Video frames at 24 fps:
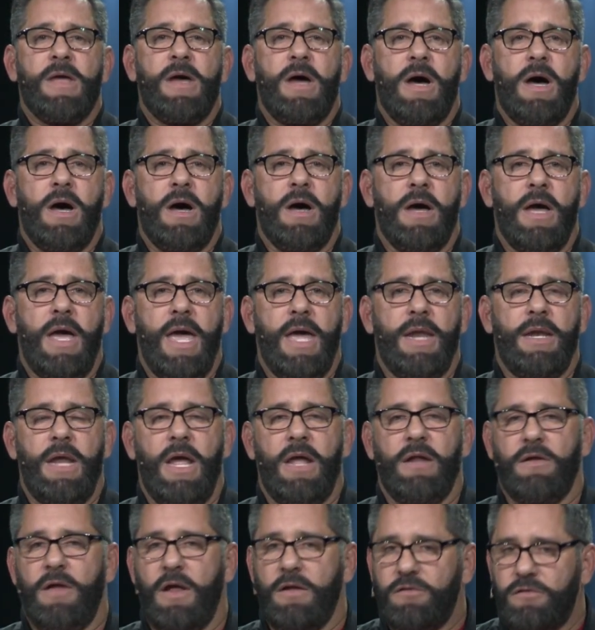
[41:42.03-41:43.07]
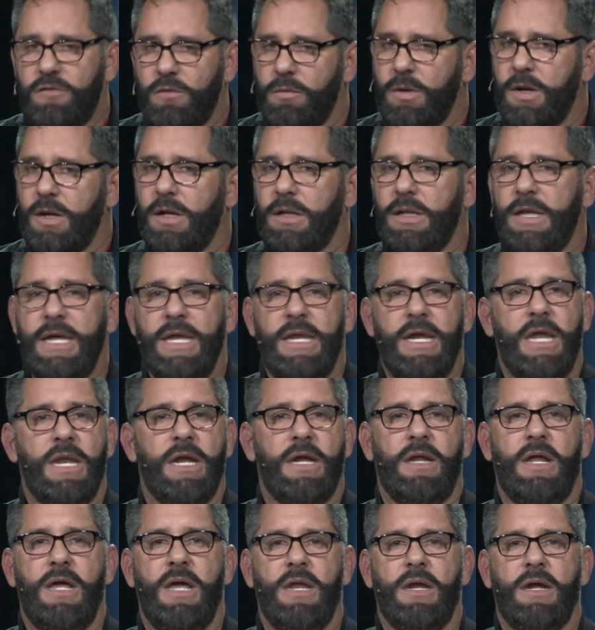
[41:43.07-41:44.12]
Uh, and, and, and so we're going to lead in,
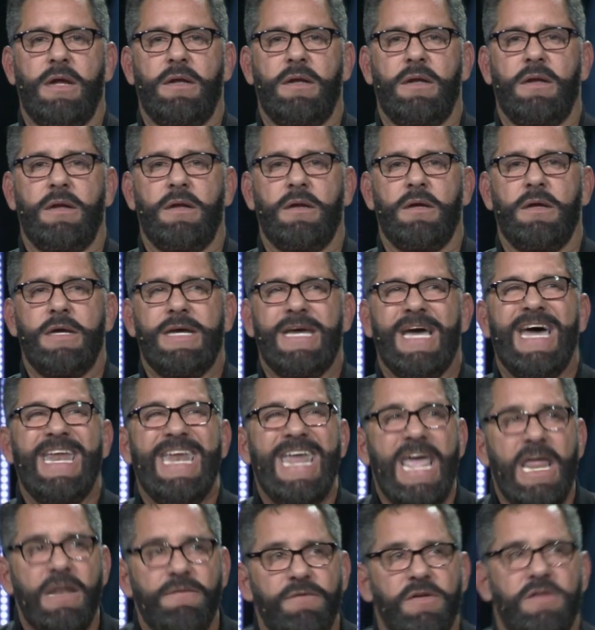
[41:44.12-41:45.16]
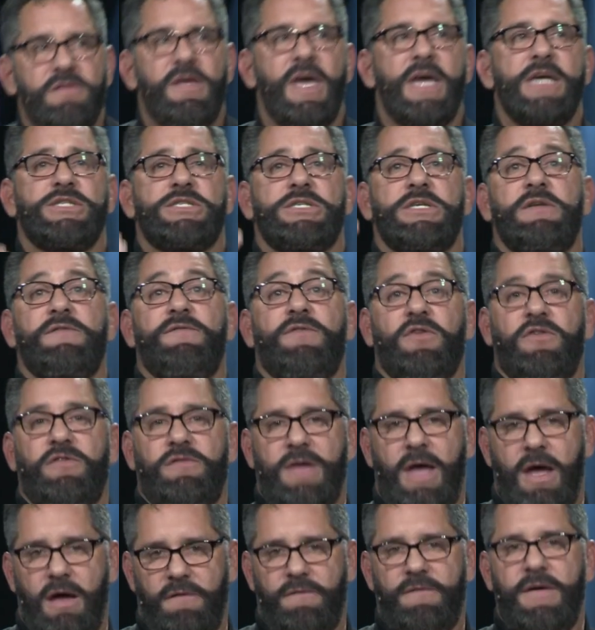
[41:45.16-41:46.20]
a, in a, an invitation for
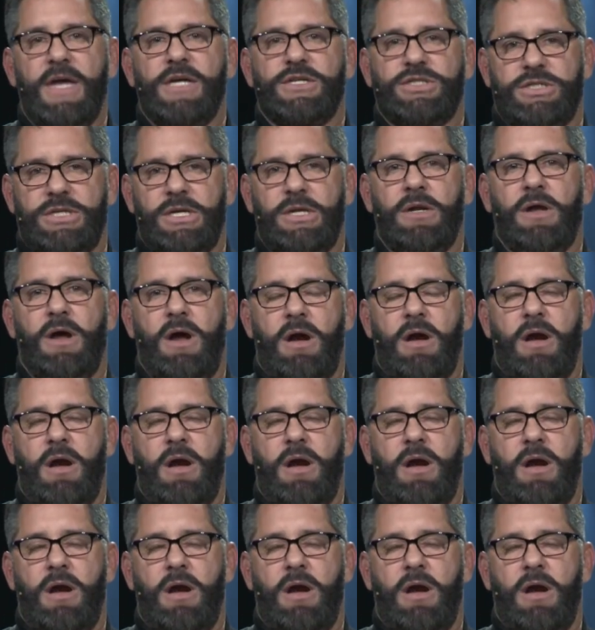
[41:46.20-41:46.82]
salvation,